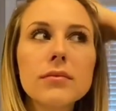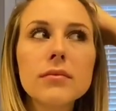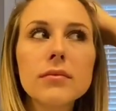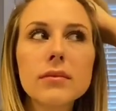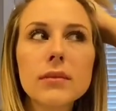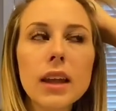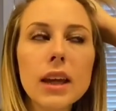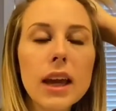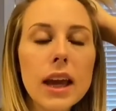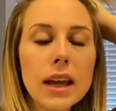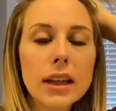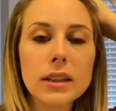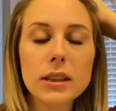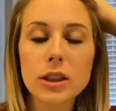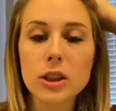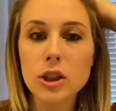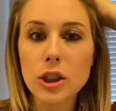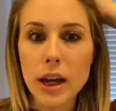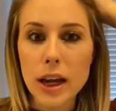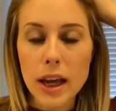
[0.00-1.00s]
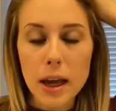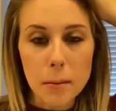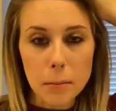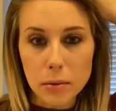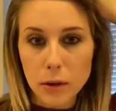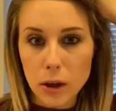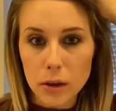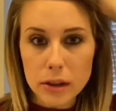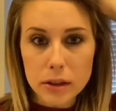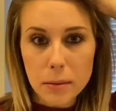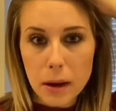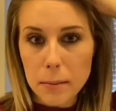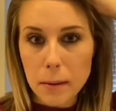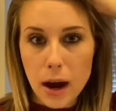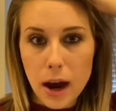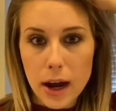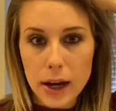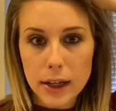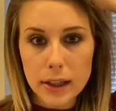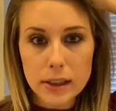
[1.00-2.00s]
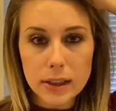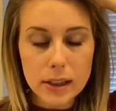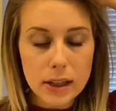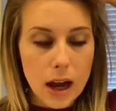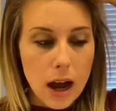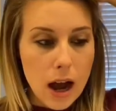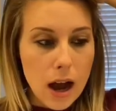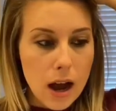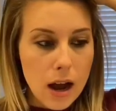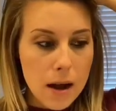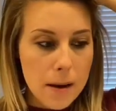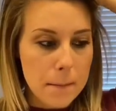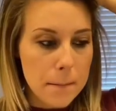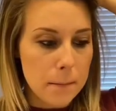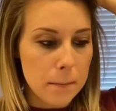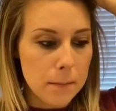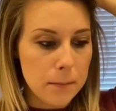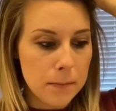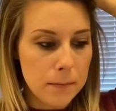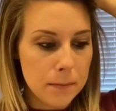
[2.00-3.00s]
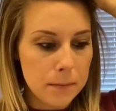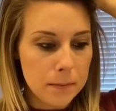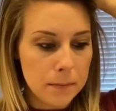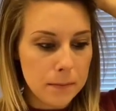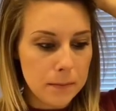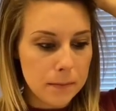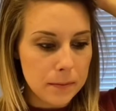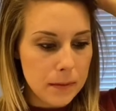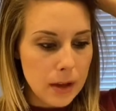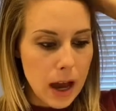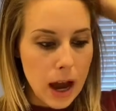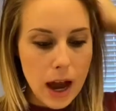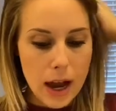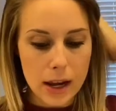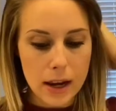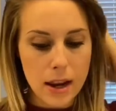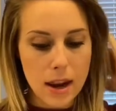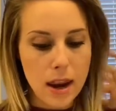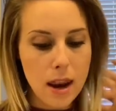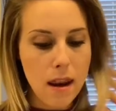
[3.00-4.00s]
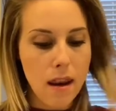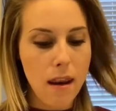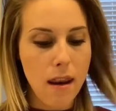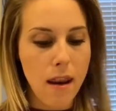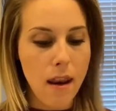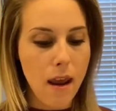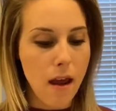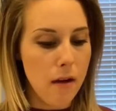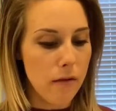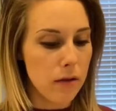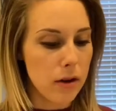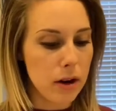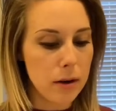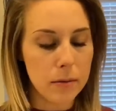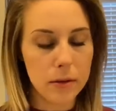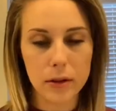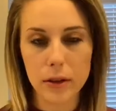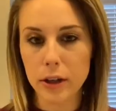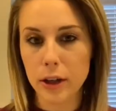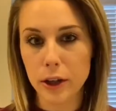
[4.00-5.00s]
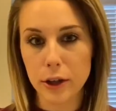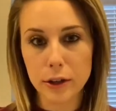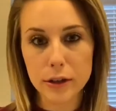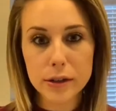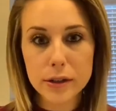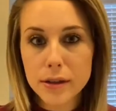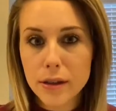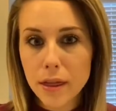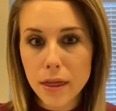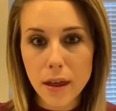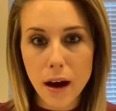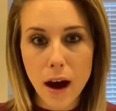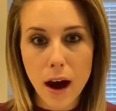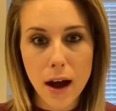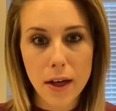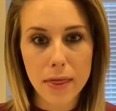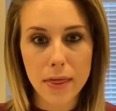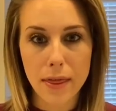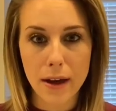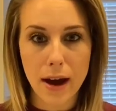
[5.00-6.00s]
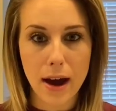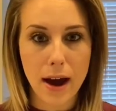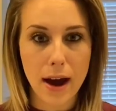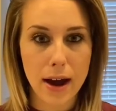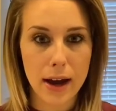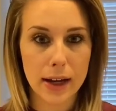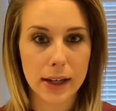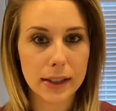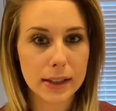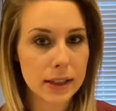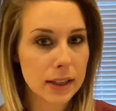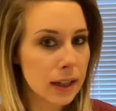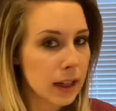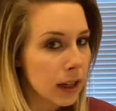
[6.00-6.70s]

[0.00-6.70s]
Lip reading: it blows my mind. I never in a million years thought that,